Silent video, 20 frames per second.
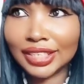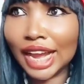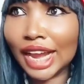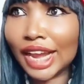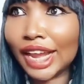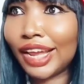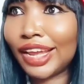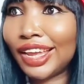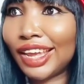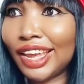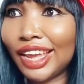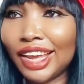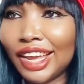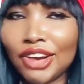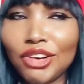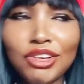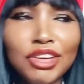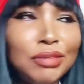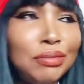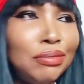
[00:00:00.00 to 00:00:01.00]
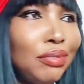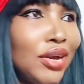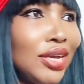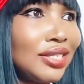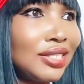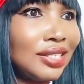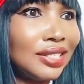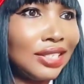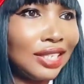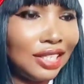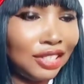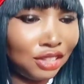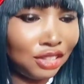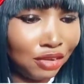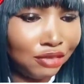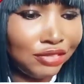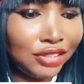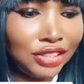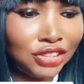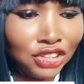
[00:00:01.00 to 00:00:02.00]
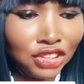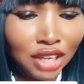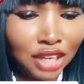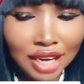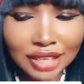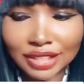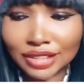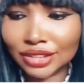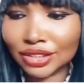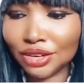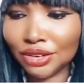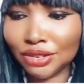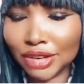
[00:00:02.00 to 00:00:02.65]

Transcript: like a king or the president of this church,